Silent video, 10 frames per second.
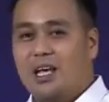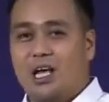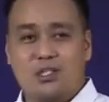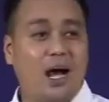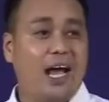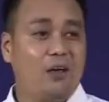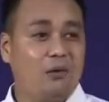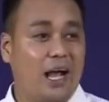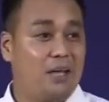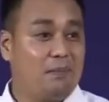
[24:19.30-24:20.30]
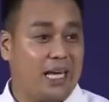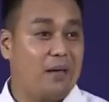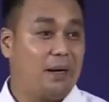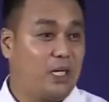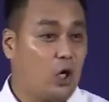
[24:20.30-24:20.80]
And so I
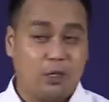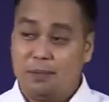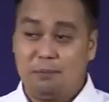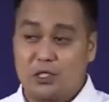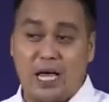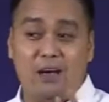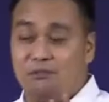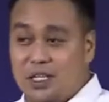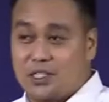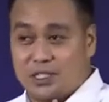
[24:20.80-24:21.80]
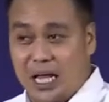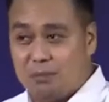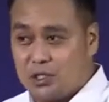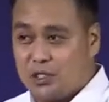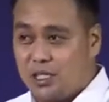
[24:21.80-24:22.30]
became an occupant because every
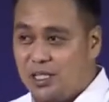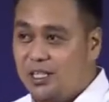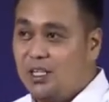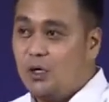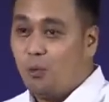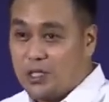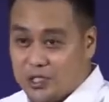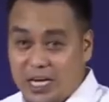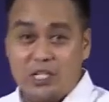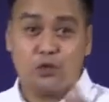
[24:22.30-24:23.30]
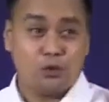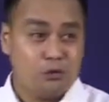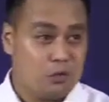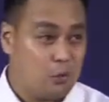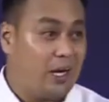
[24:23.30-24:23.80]
semester we change
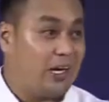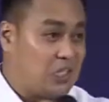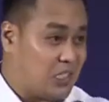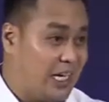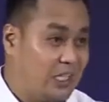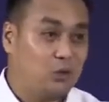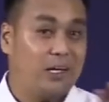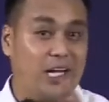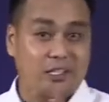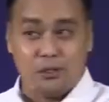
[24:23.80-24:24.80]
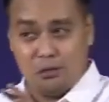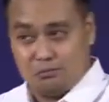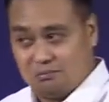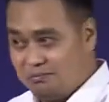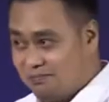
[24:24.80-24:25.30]
rooms. We are assigned to another
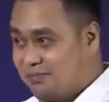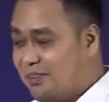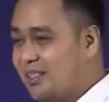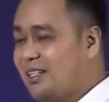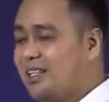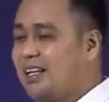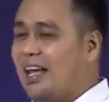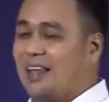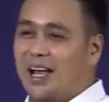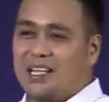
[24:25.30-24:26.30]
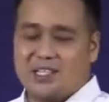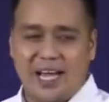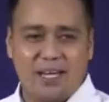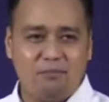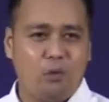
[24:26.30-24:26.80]
room. And that
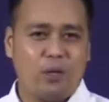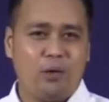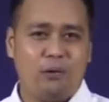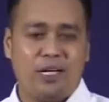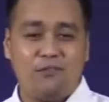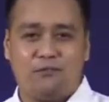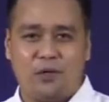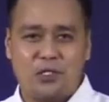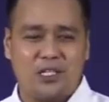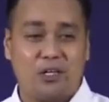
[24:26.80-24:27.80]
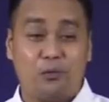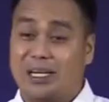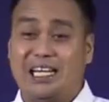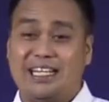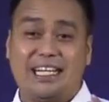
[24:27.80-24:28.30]
time when we were in first year, we
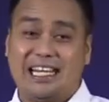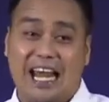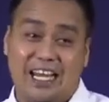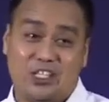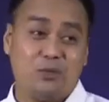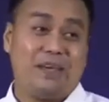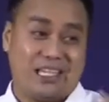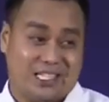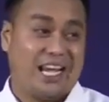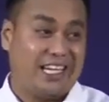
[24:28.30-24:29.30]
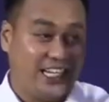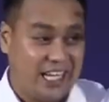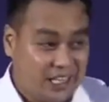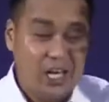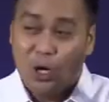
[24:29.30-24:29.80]
really didn't like to be assigned in
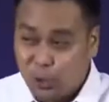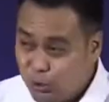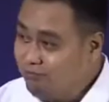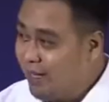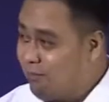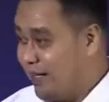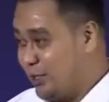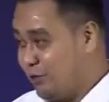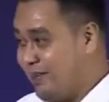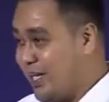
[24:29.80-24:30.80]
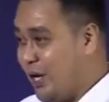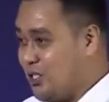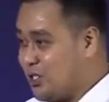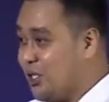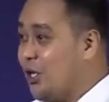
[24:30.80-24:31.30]
that room number 2
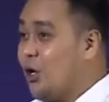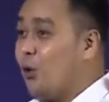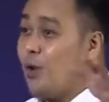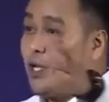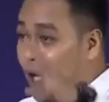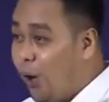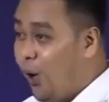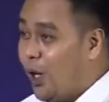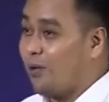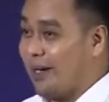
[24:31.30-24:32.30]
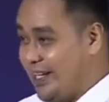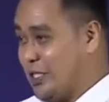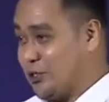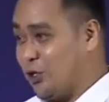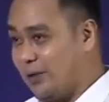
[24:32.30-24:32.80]
because we know already
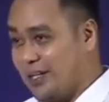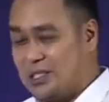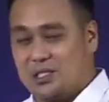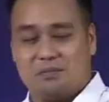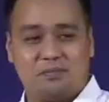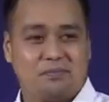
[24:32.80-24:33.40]
the stories.